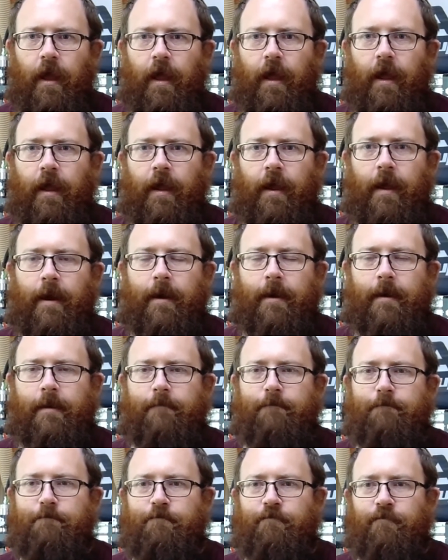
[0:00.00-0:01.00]
and
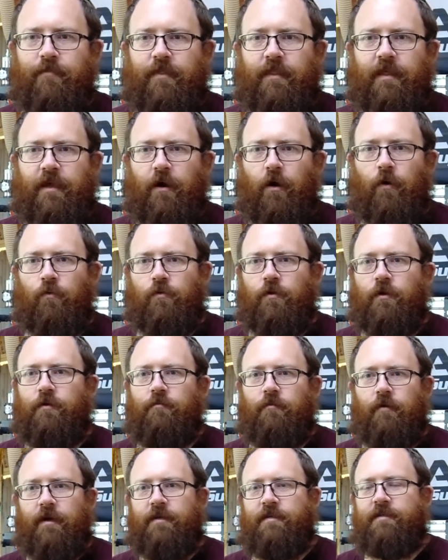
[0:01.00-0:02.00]
the only
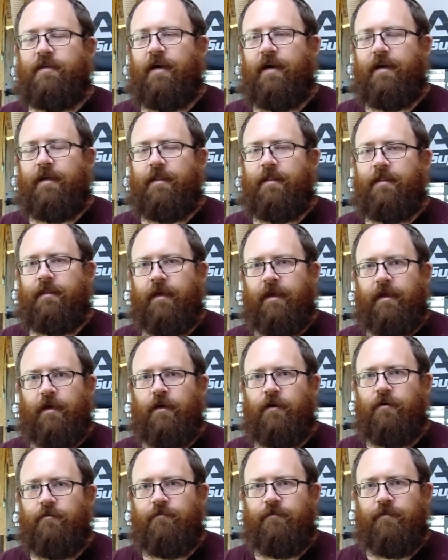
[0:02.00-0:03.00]
reason I can think
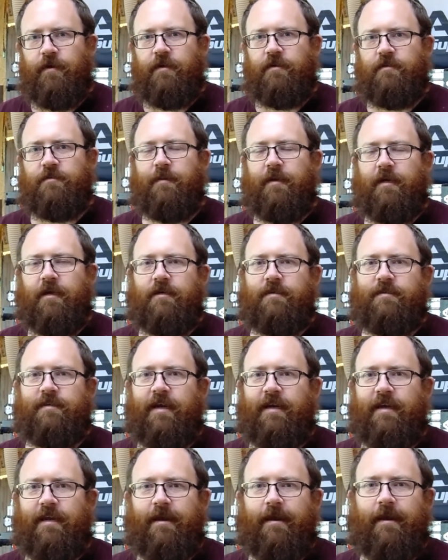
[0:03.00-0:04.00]
of is because
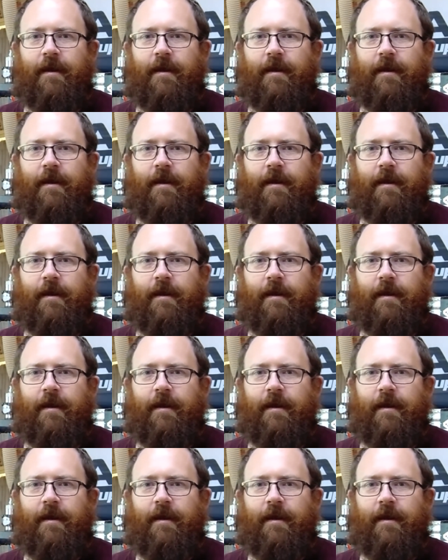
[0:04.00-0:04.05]
I did